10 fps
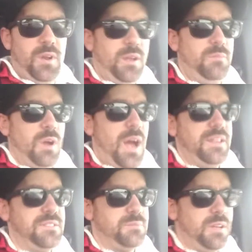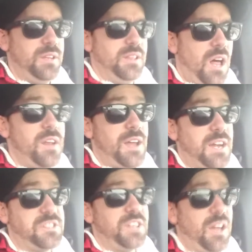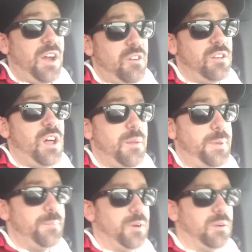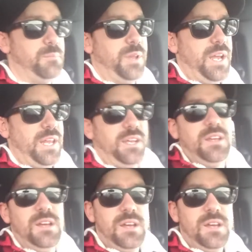It rides a lot. Actually, I heard a lot of people complaining,